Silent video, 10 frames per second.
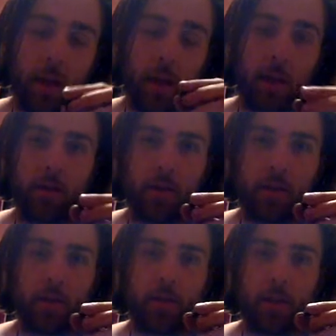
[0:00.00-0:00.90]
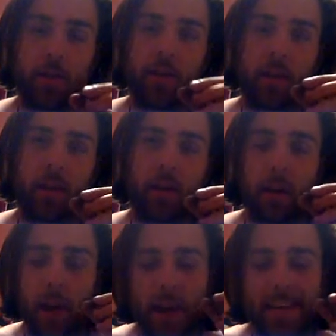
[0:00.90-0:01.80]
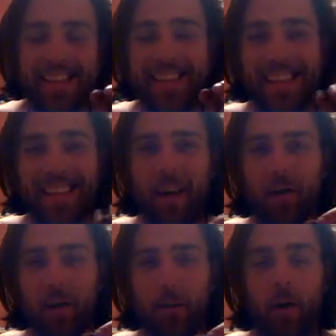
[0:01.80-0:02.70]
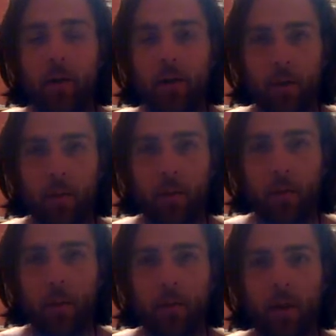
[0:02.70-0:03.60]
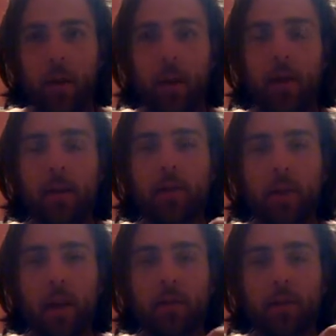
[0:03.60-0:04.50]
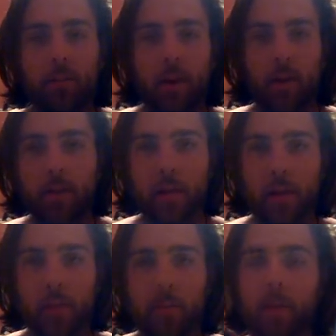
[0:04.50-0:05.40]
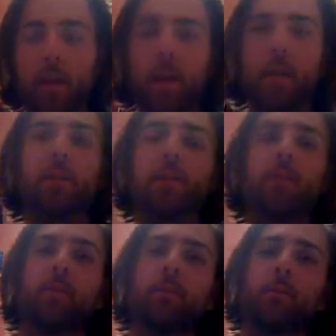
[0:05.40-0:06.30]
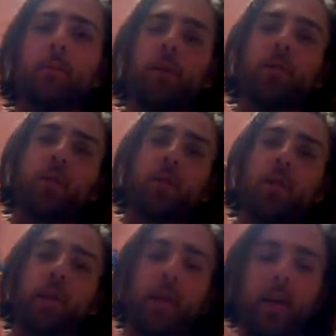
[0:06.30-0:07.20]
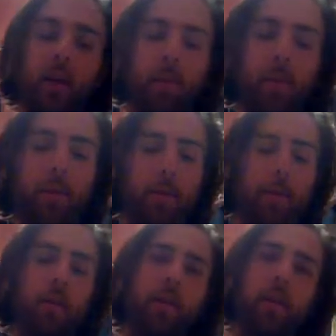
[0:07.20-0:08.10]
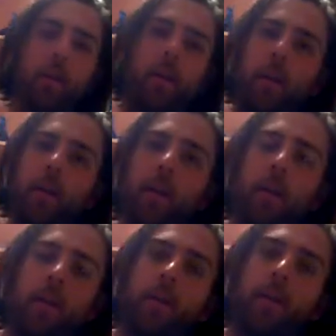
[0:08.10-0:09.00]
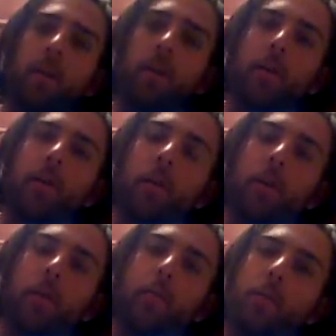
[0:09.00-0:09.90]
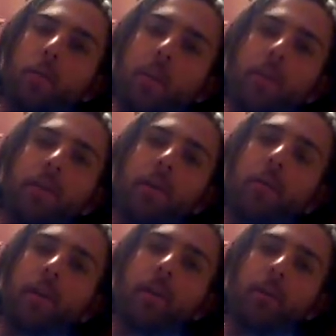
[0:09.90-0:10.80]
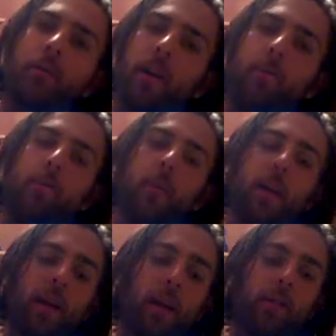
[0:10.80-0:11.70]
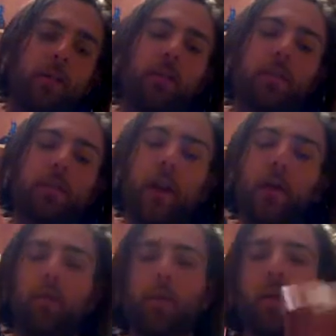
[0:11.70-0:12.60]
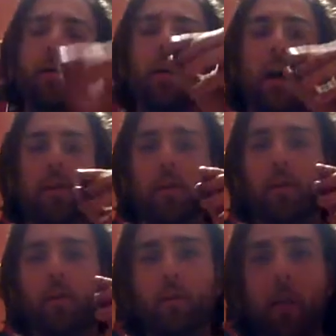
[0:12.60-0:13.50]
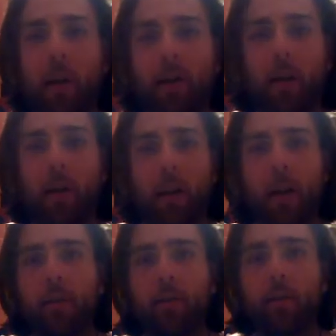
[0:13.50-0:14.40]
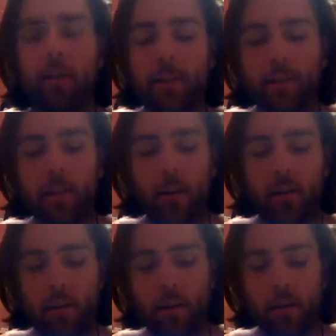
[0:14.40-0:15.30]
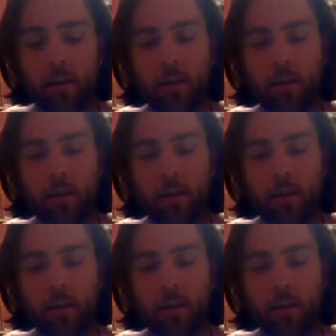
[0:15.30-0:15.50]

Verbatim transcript: it turns into an insulator. It doesn't allow it to pulse anymore. It stops the pulsing, and the system will start to heat up. And um, it'll become a semiconductor again. And so this guy will hover right around 93 degrees Kelvin